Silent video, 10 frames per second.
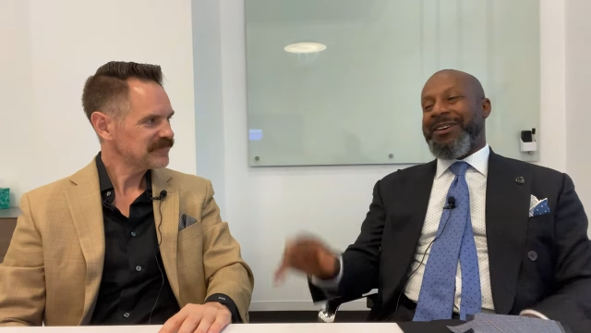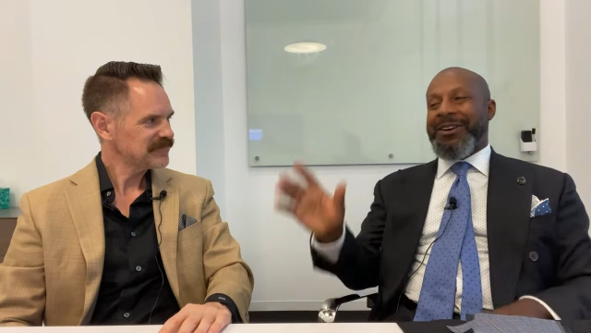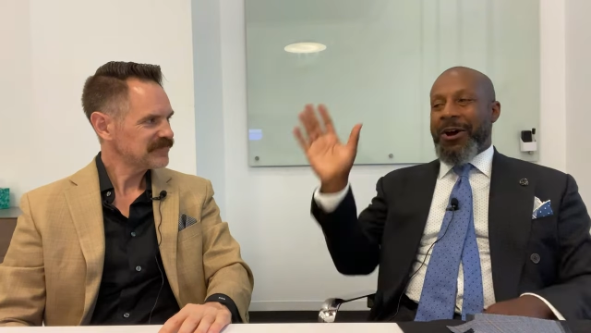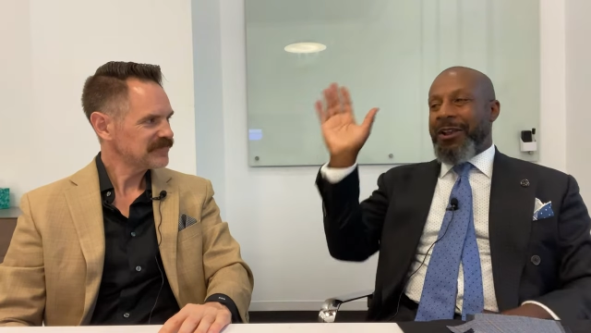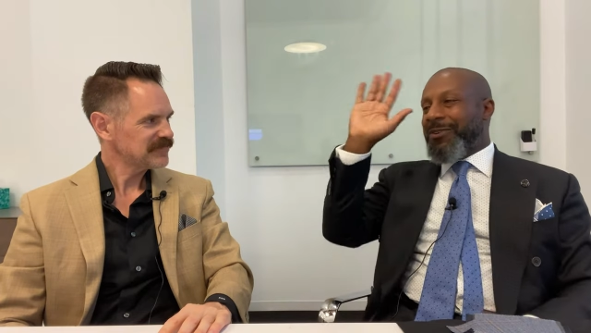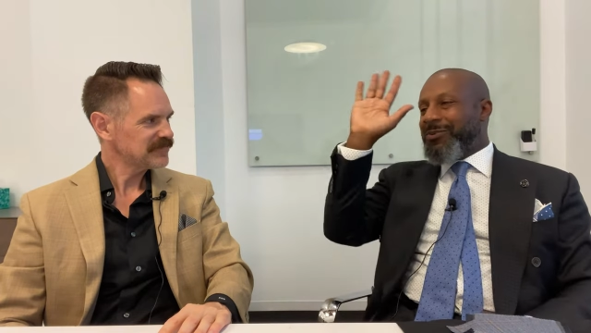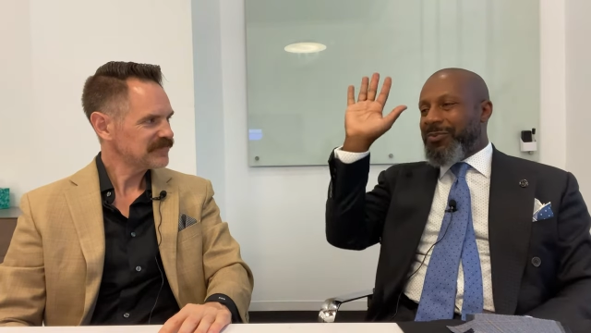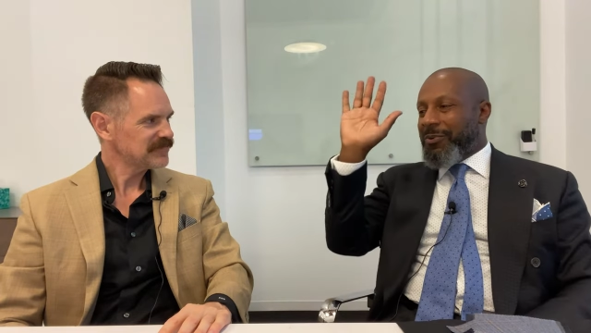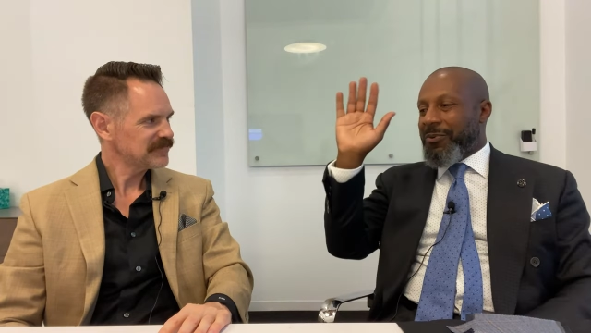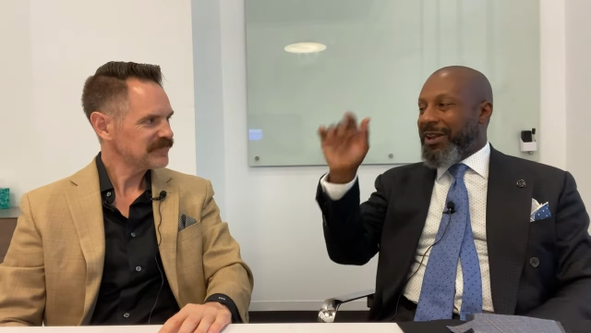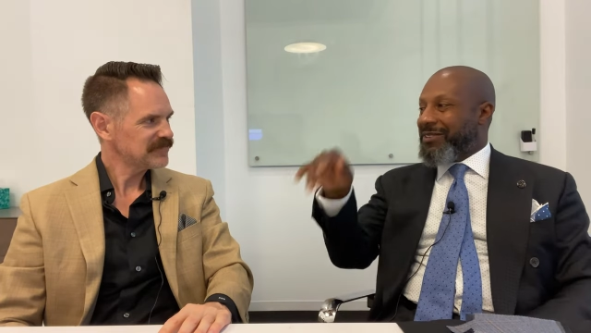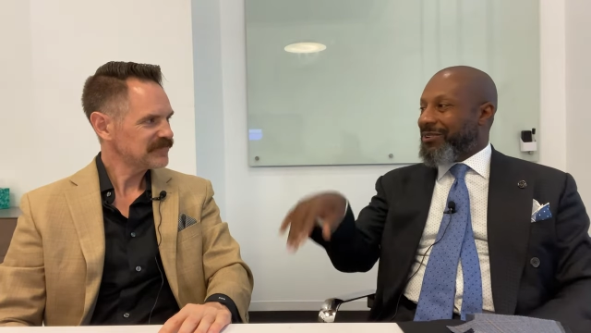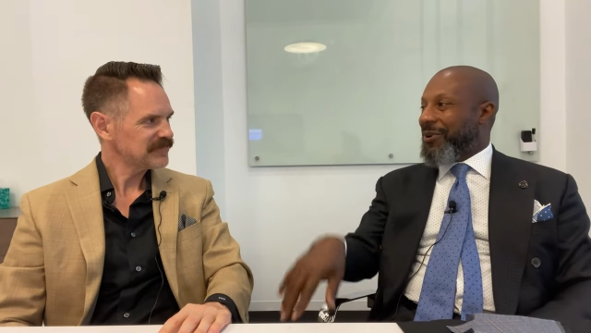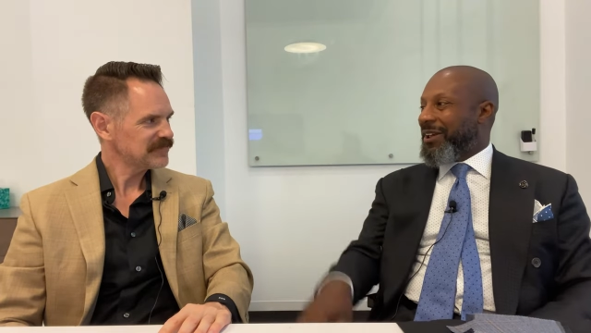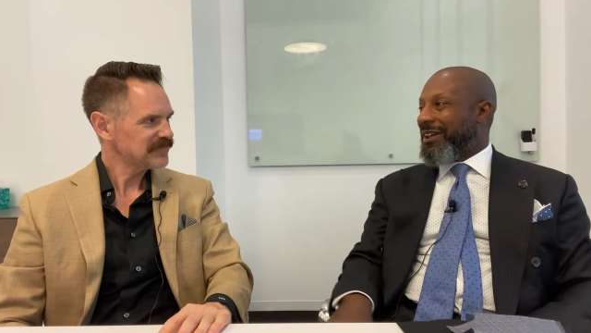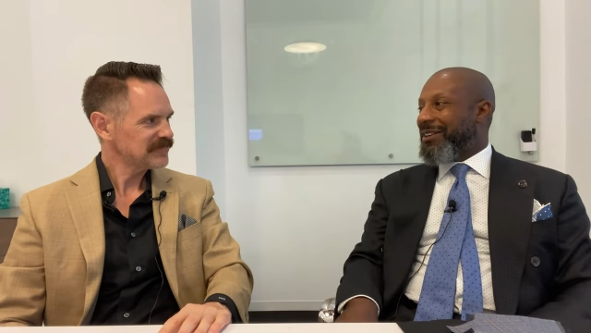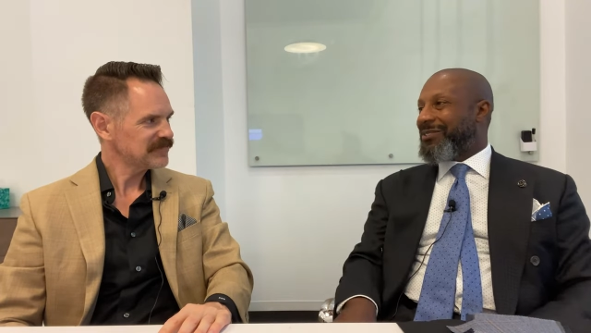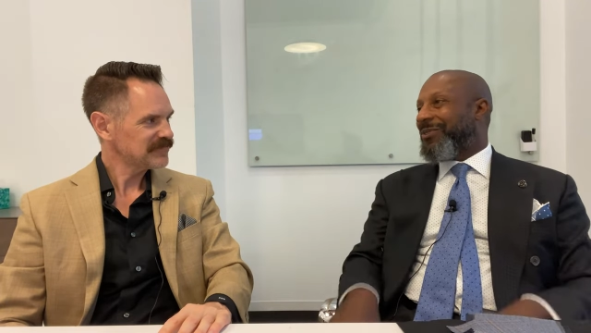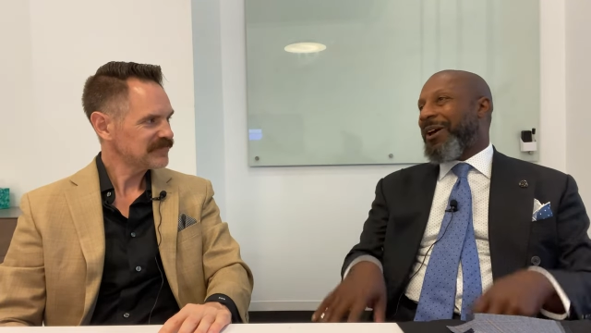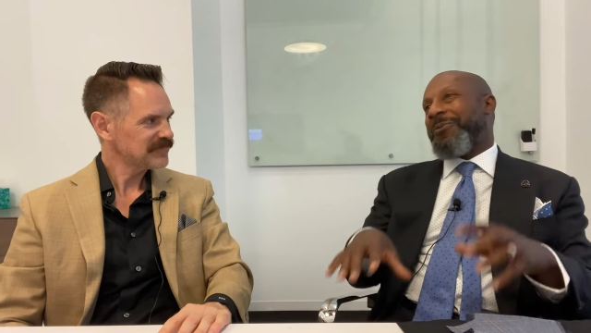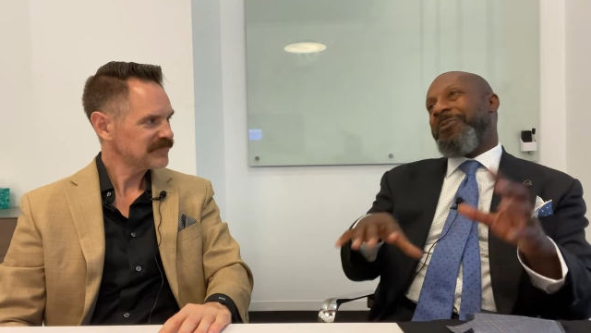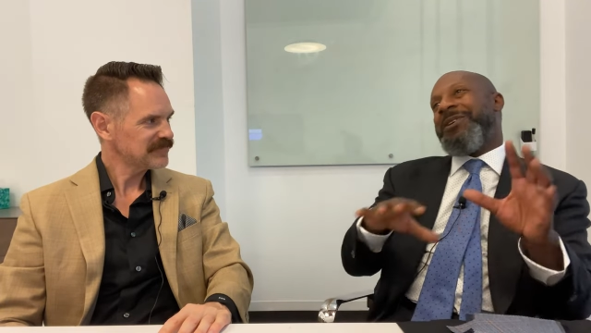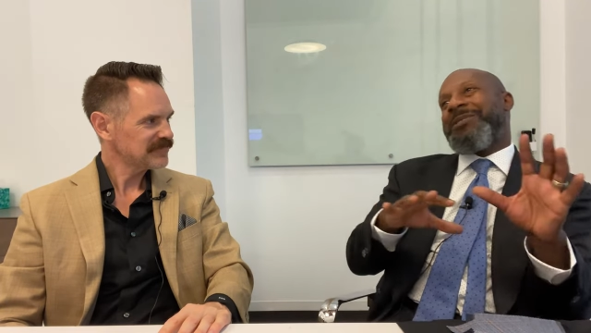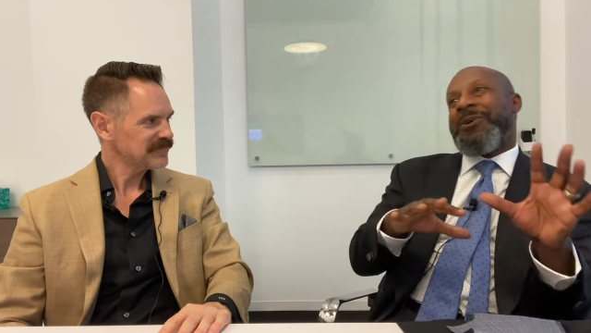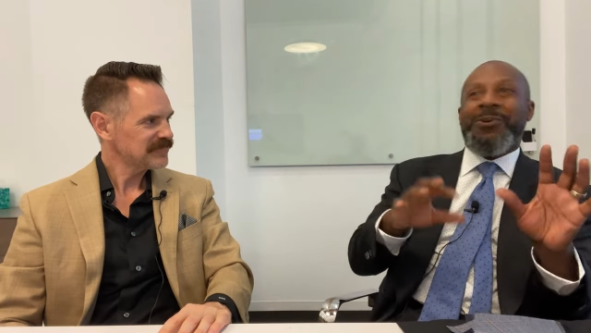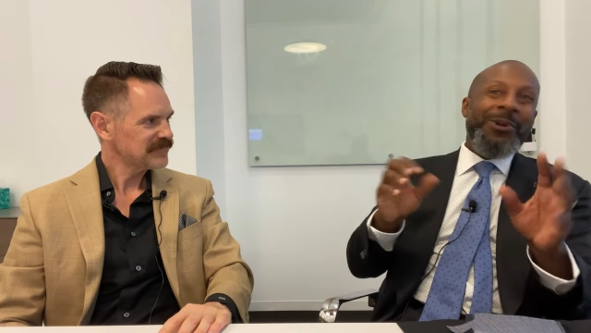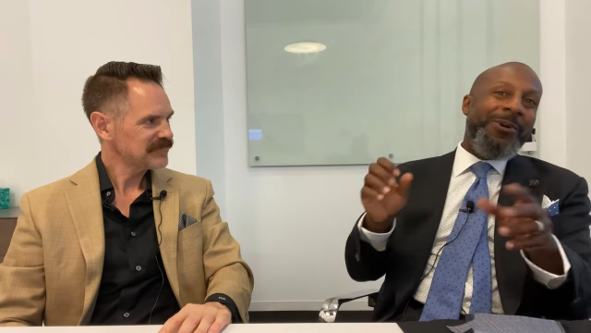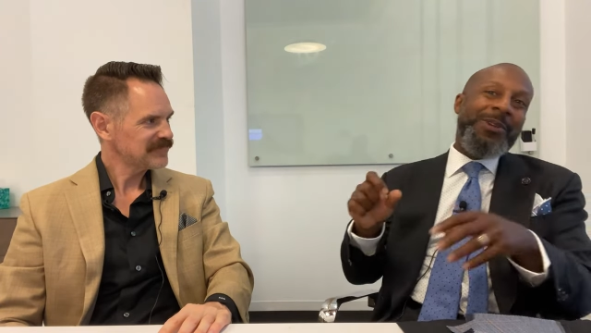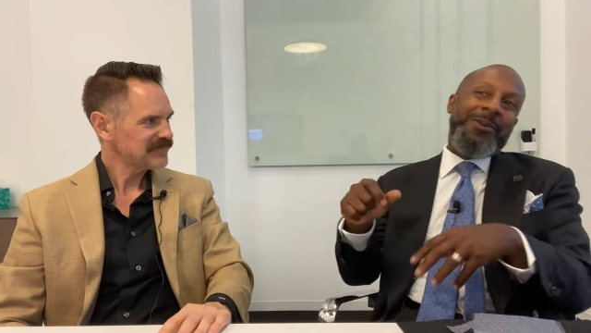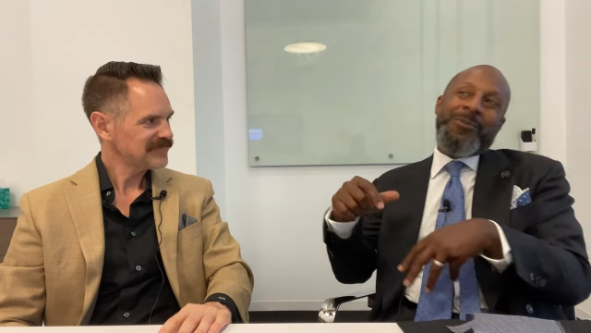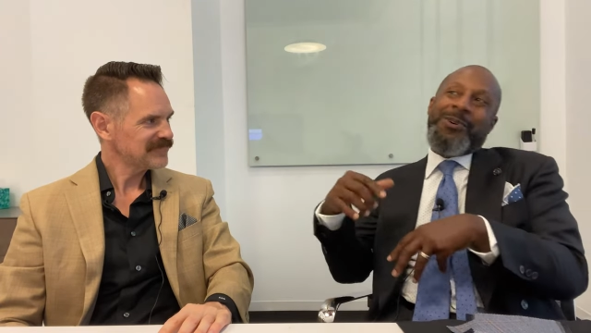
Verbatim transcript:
Speaker 1: And all of us, we were raising our hands and like, "We sell clothing.